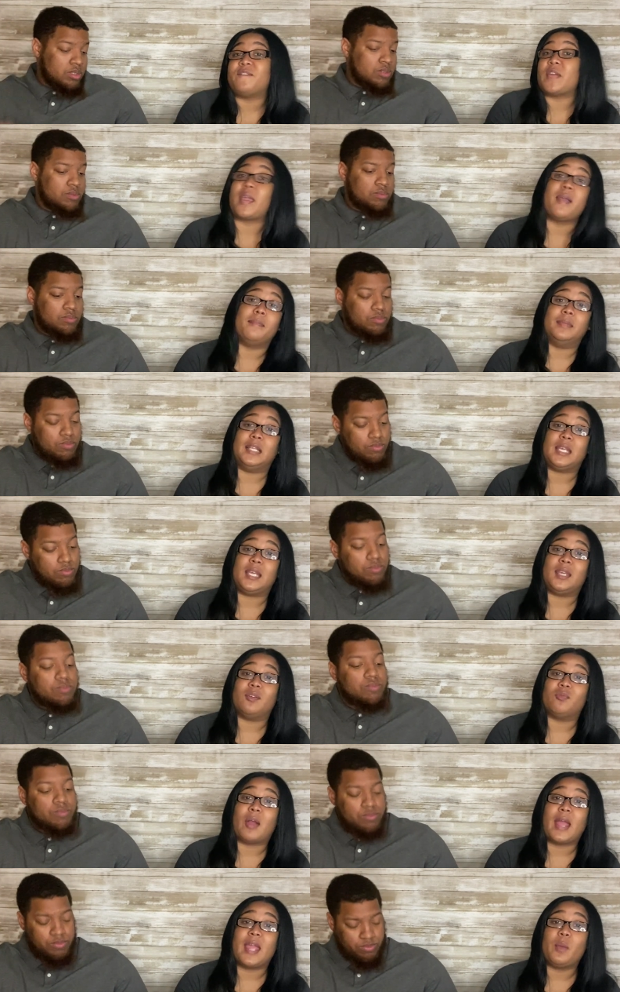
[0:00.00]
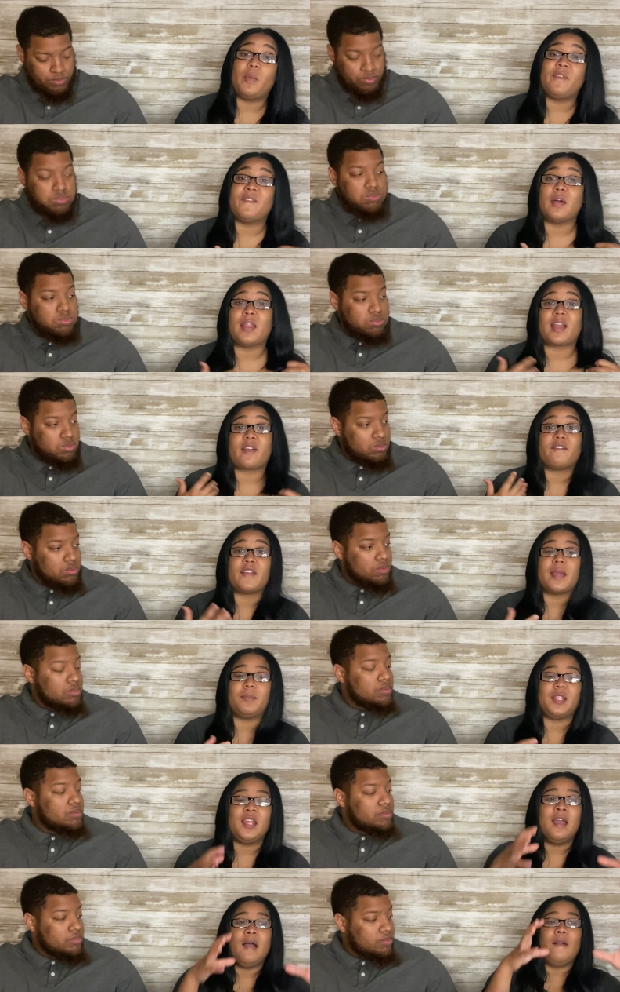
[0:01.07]
Speaker 1: family, mm-hmm. right? We felt like a
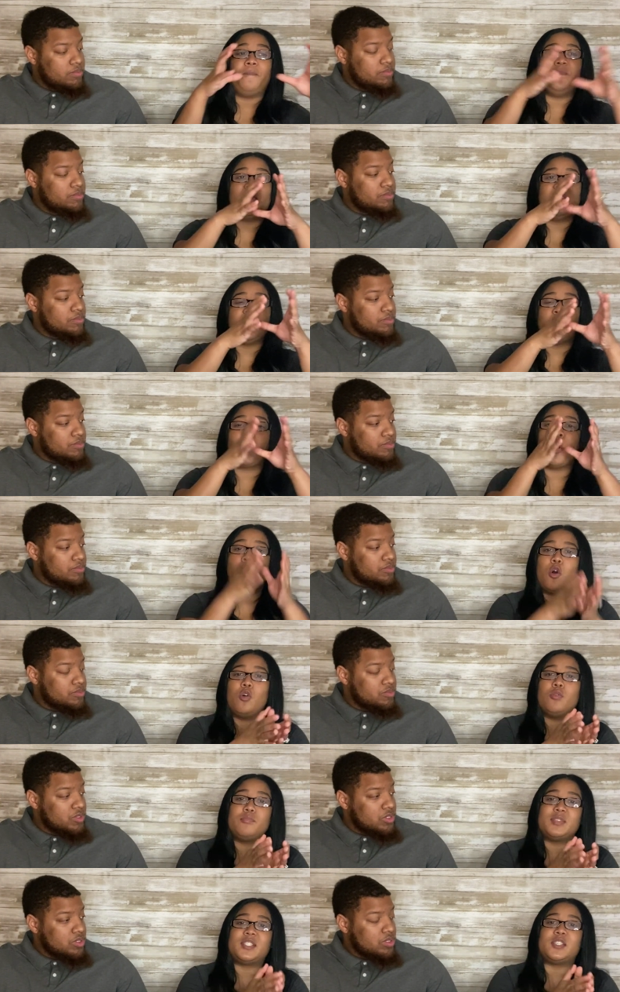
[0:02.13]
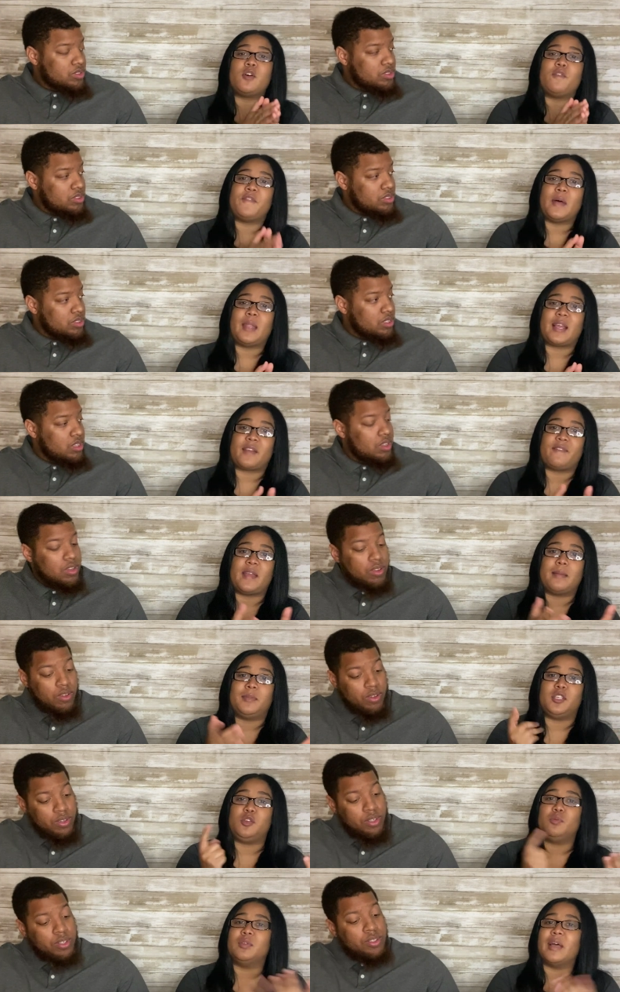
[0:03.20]
family. Your home still felt like a family.
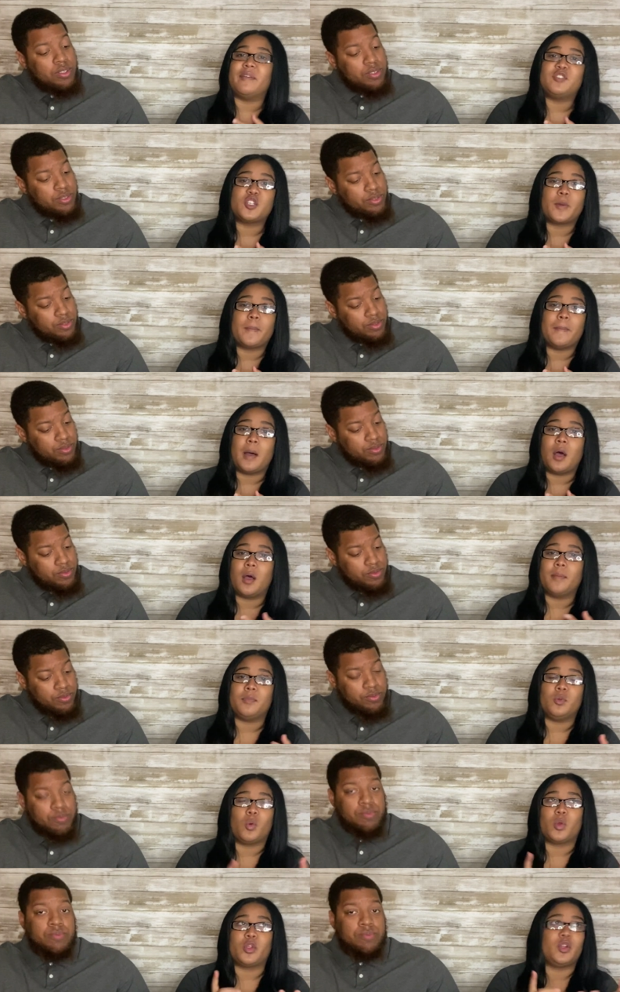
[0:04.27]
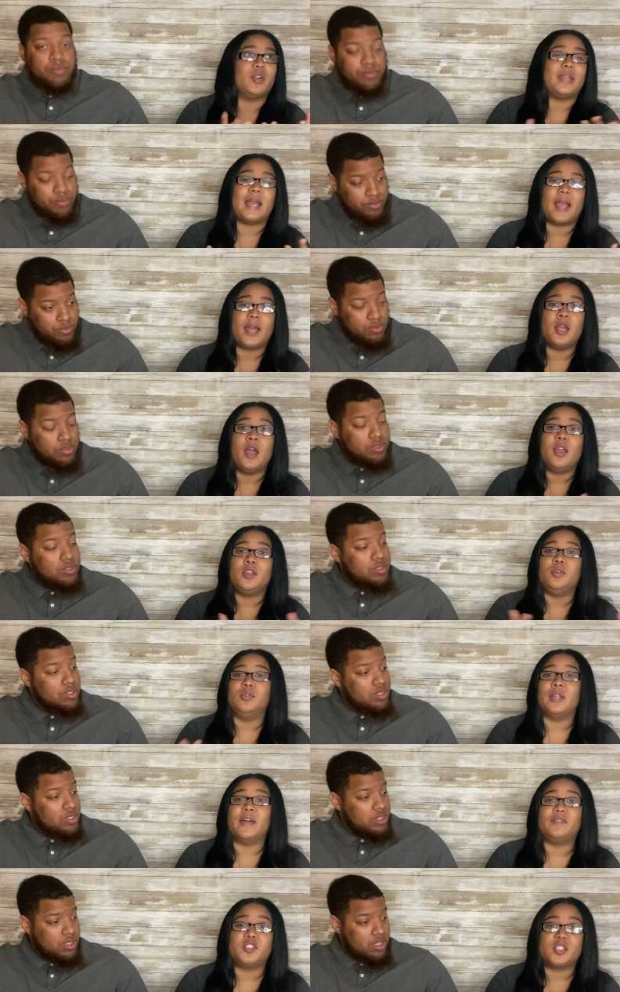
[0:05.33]
You loved your mom or mm-hmm. your dad. You
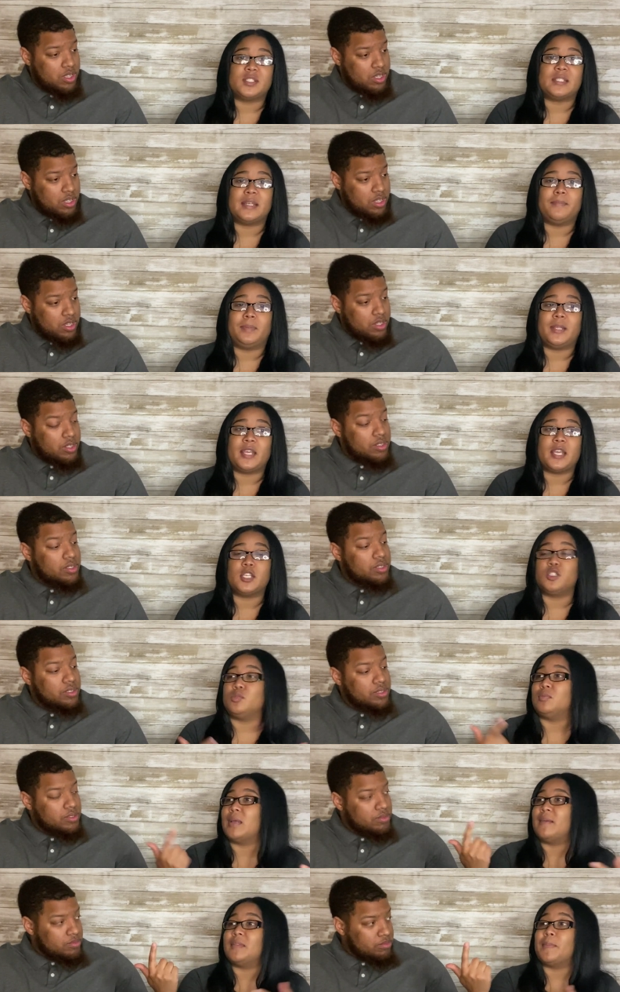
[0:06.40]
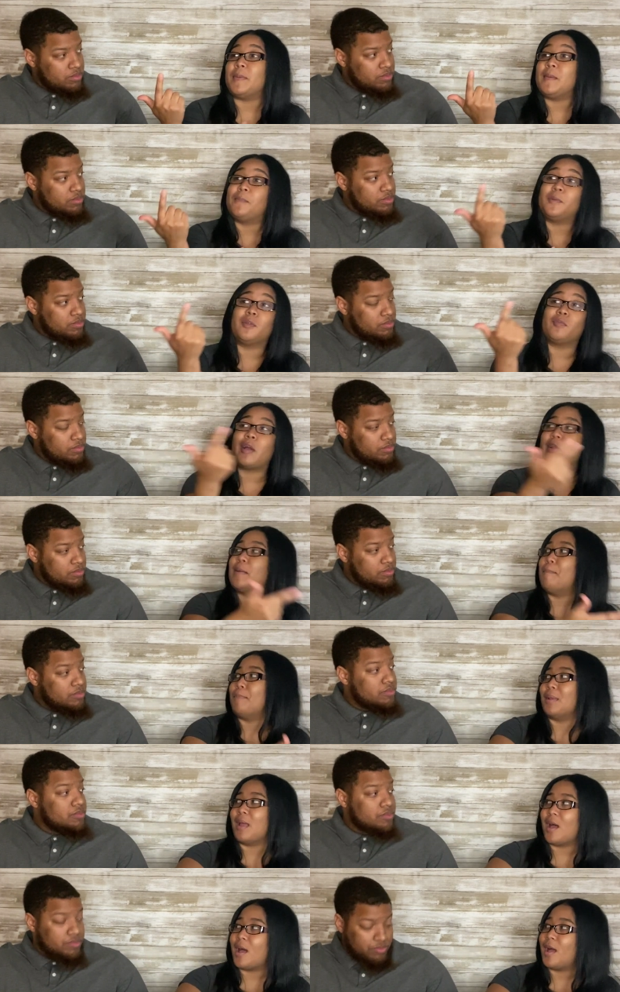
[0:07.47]
loved your siblings. You loved the people around the
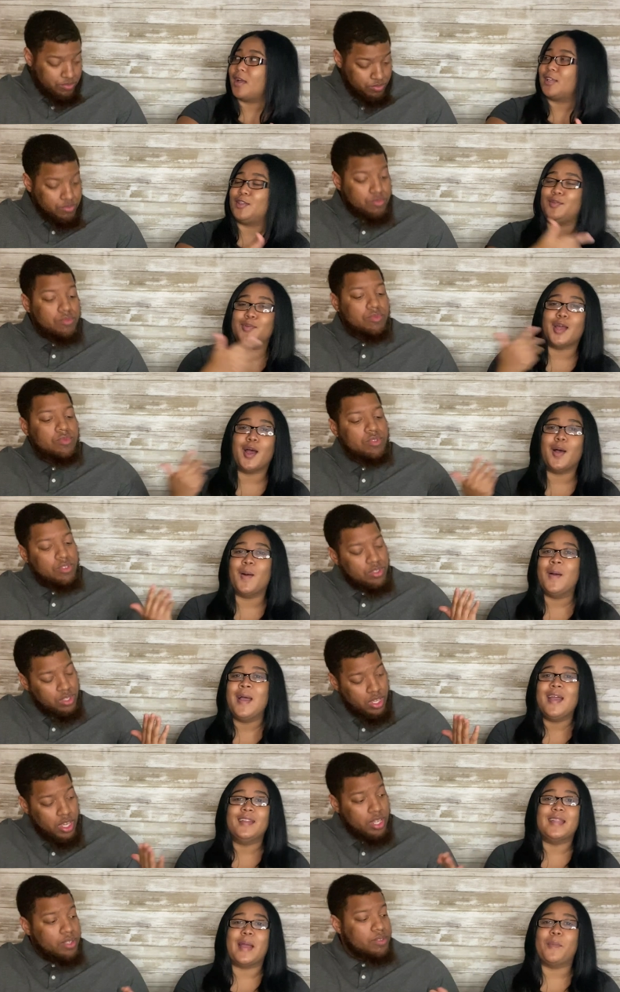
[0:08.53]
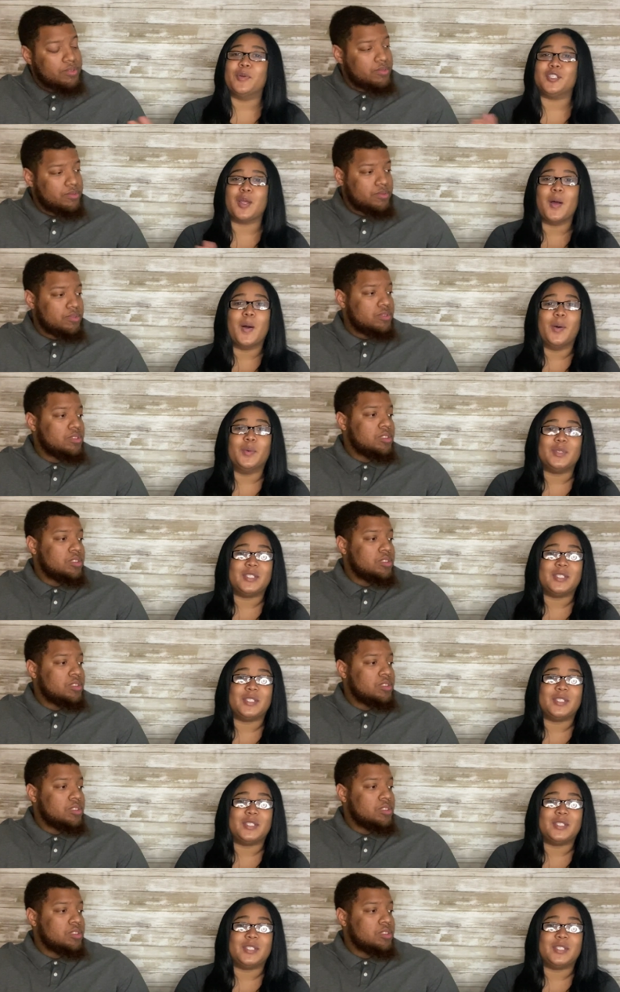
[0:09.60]
block, you know, yep. that was your O